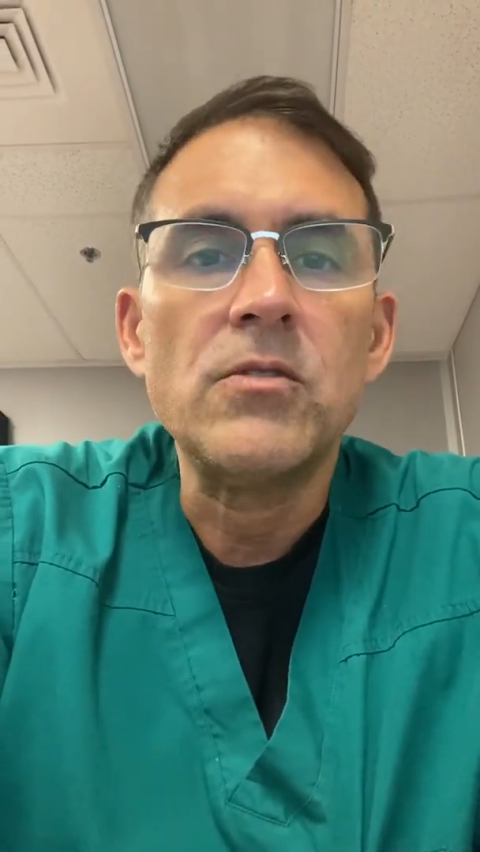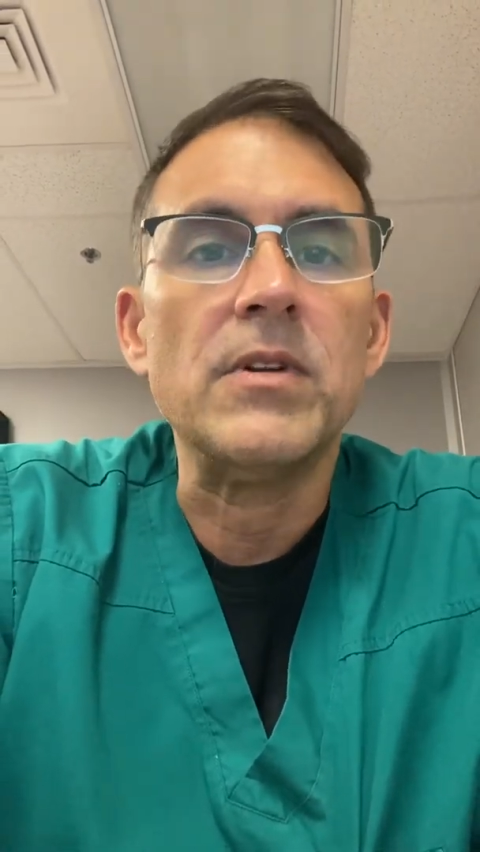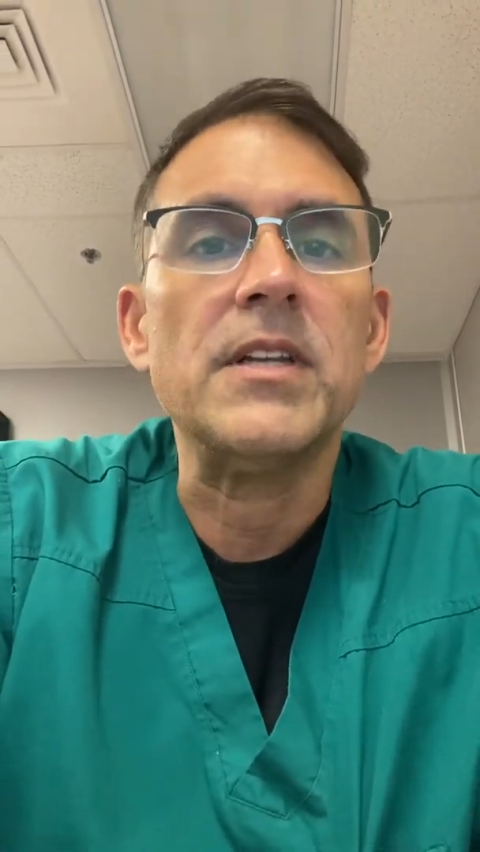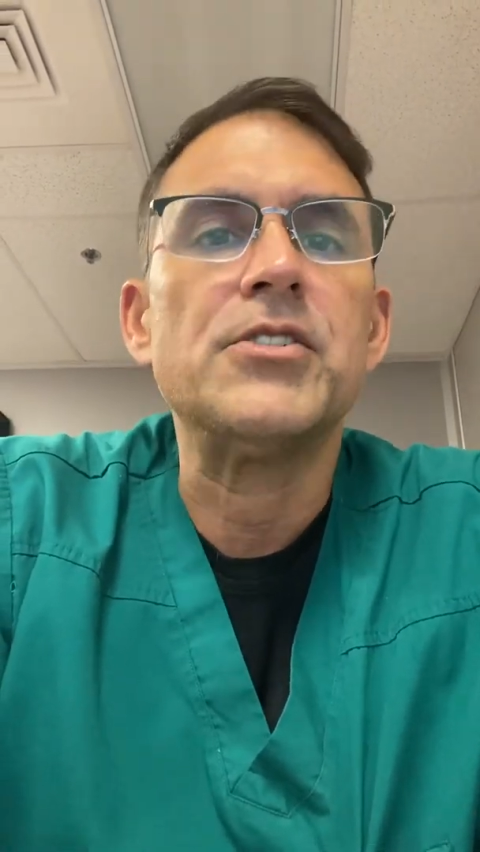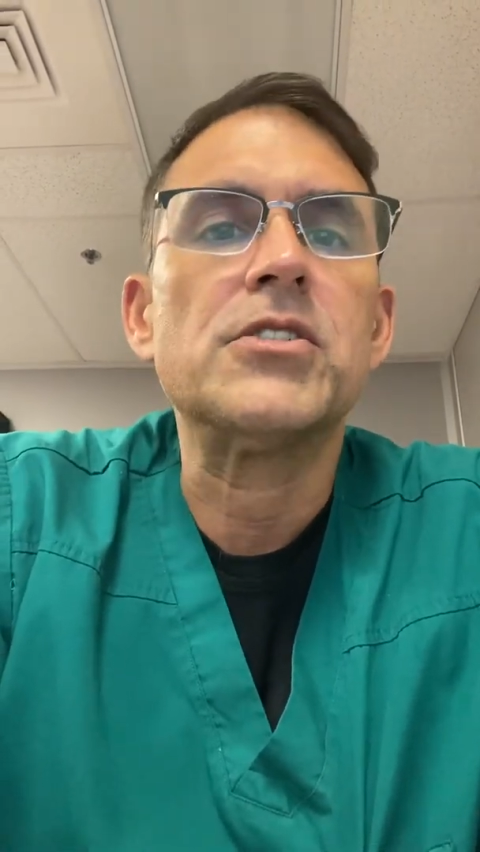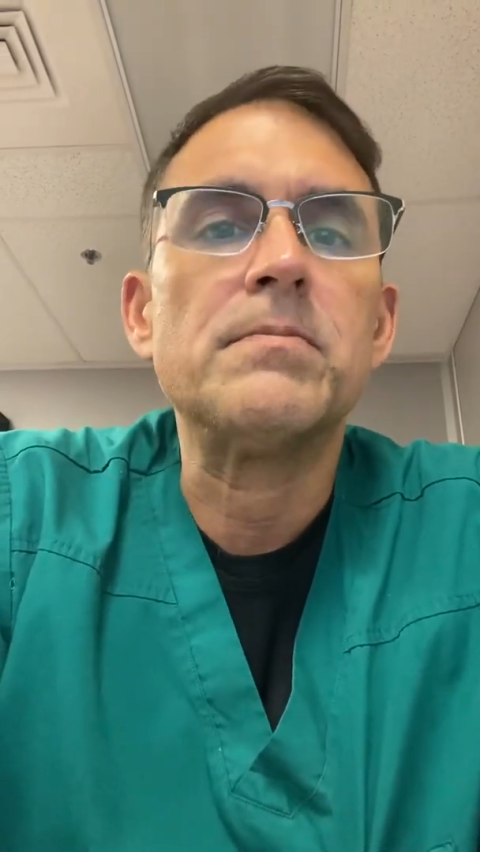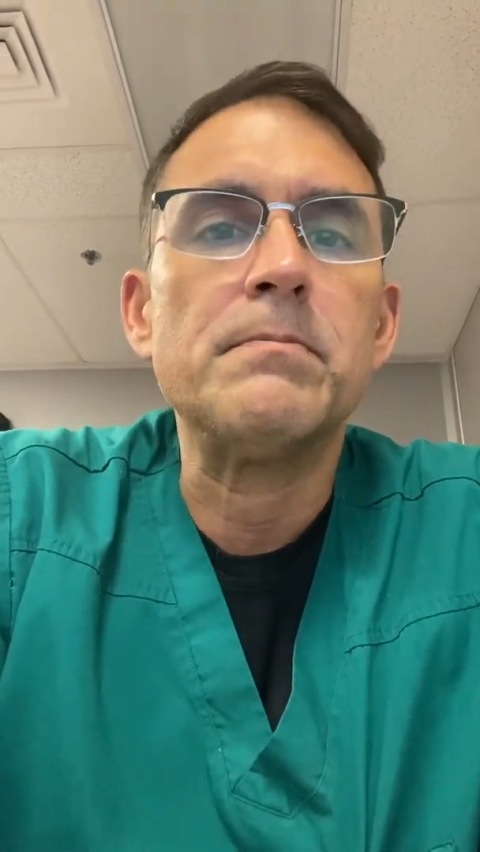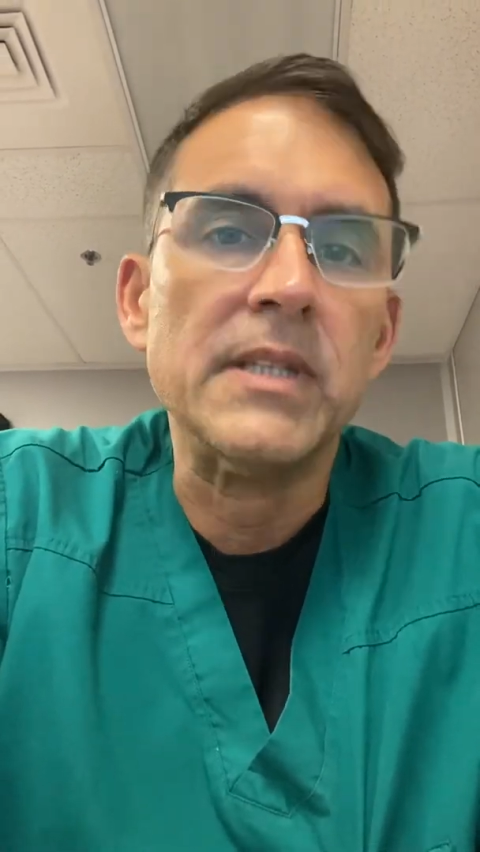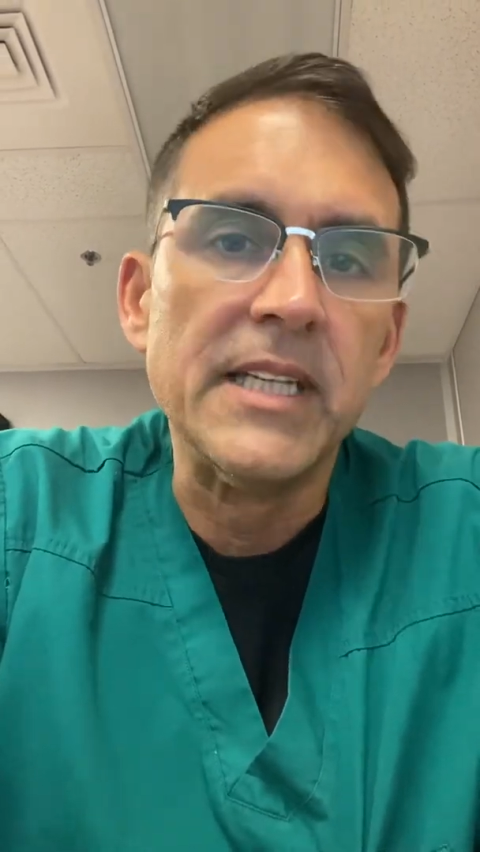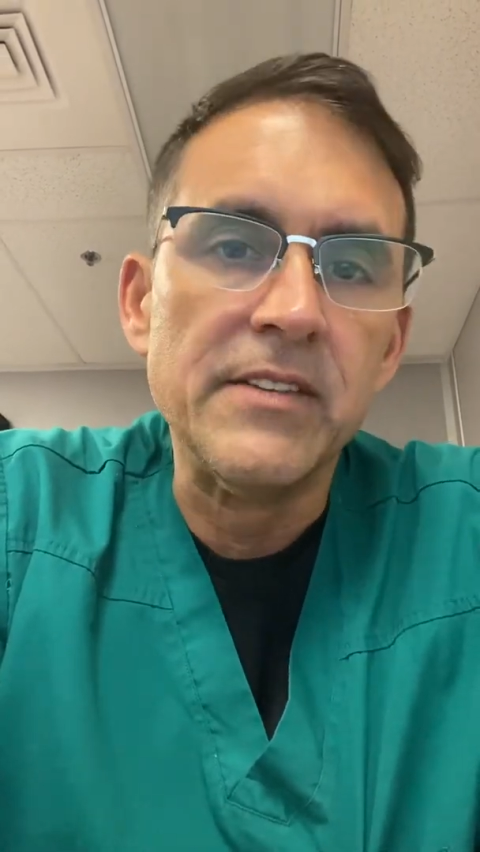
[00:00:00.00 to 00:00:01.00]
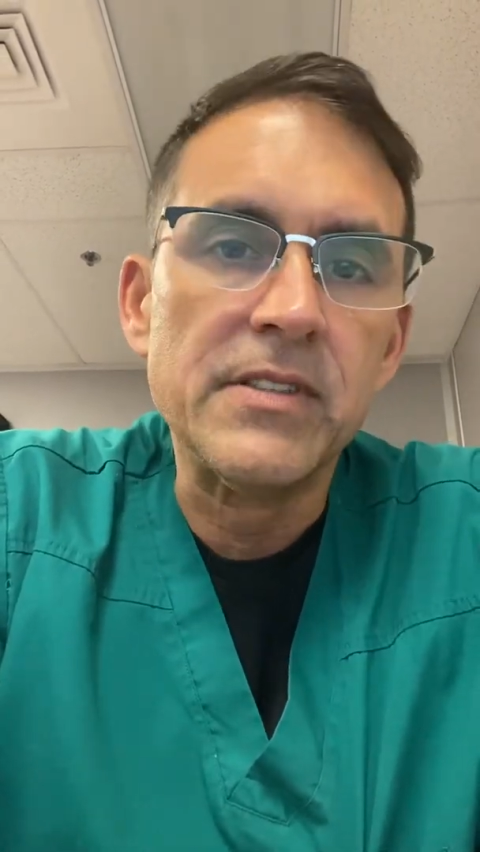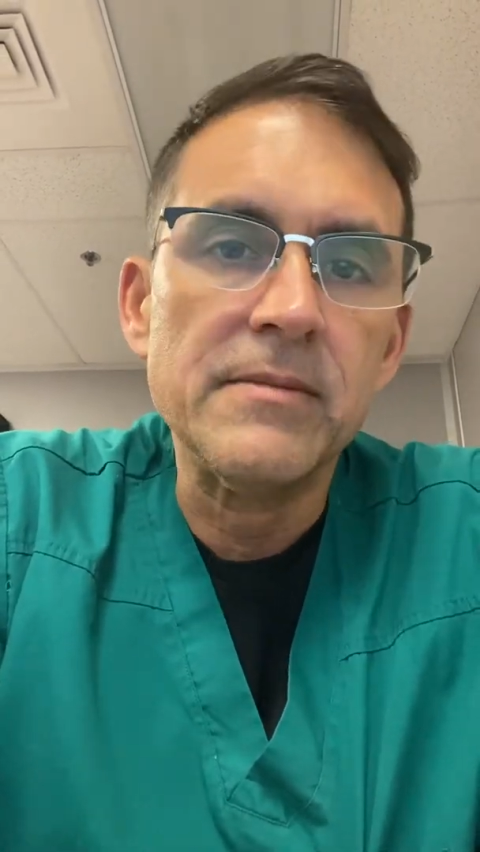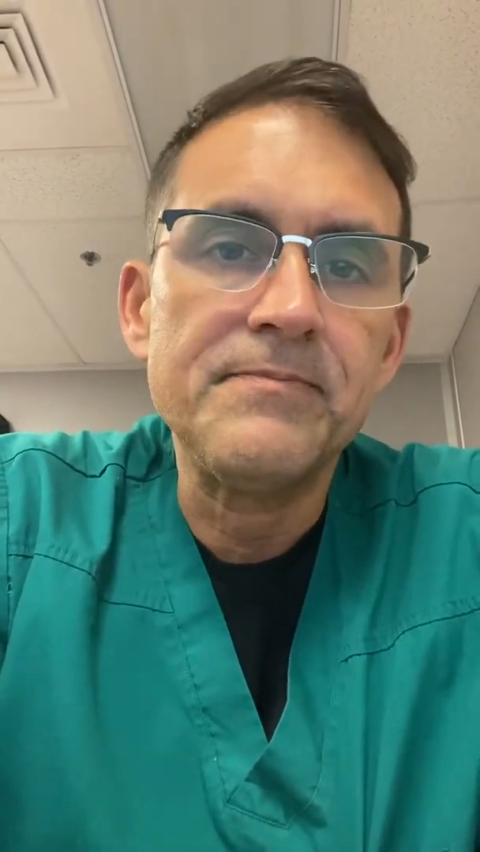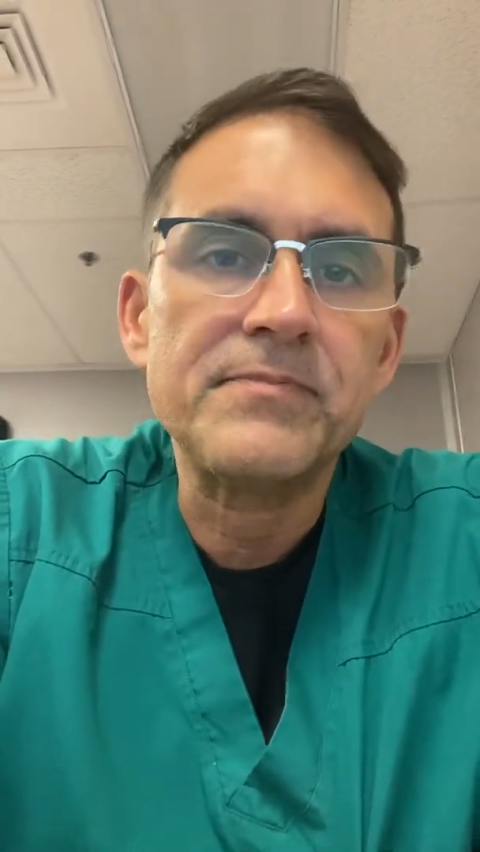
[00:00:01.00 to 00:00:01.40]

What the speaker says: religious beliefs.